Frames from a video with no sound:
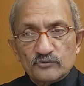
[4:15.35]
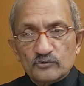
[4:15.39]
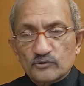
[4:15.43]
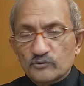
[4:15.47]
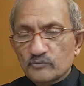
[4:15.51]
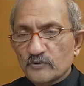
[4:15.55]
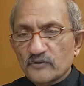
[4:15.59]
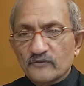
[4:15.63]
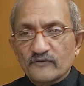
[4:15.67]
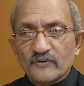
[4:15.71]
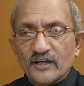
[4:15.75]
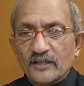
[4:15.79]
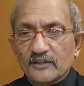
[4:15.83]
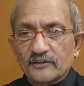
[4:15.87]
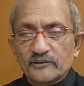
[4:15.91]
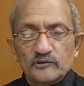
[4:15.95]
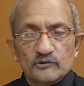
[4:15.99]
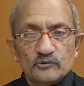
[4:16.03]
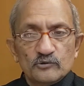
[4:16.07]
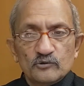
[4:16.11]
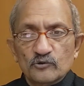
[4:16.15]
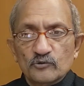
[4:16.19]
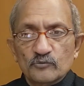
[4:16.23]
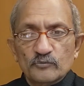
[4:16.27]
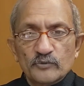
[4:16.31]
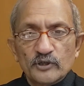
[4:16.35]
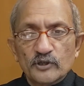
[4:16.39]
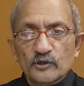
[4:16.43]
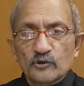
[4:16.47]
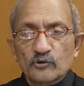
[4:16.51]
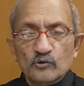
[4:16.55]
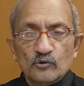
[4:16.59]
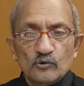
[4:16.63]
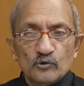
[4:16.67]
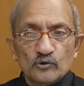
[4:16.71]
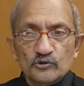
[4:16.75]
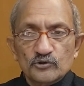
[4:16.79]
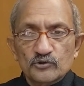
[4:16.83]
Could be value, could be
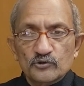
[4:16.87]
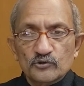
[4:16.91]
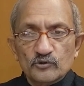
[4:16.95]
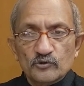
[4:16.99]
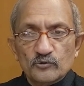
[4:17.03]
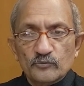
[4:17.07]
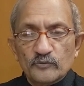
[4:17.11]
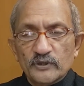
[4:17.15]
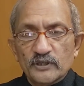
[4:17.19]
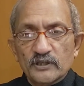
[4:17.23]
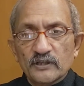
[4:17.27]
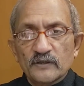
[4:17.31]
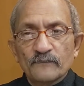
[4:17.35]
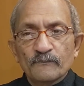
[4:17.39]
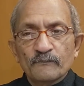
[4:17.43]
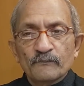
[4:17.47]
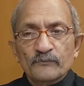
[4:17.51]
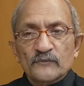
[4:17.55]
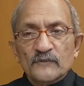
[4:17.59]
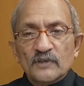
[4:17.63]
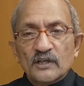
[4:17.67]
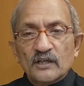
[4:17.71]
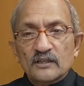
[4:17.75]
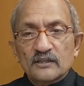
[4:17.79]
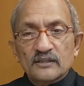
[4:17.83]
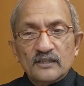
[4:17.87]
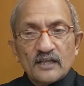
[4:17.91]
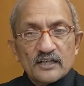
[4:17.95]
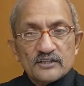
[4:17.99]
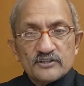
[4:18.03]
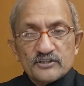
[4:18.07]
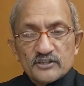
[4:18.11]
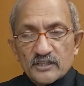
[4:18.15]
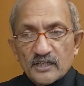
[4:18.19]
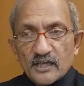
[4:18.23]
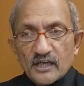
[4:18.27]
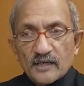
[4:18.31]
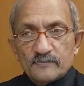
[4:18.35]
growth, could be a
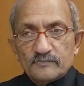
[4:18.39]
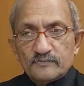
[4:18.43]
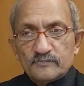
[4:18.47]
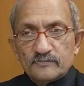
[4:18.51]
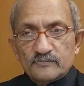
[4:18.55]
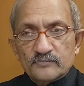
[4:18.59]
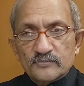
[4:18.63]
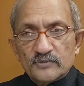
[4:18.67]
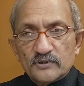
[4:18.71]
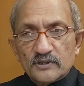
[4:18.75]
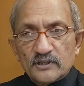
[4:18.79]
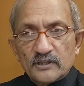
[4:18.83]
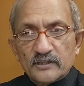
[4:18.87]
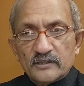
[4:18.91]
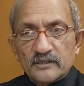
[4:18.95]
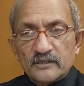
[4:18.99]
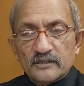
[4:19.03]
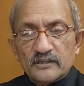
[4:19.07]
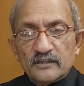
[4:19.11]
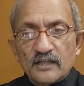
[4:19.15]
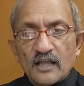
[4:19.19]
large cap, right?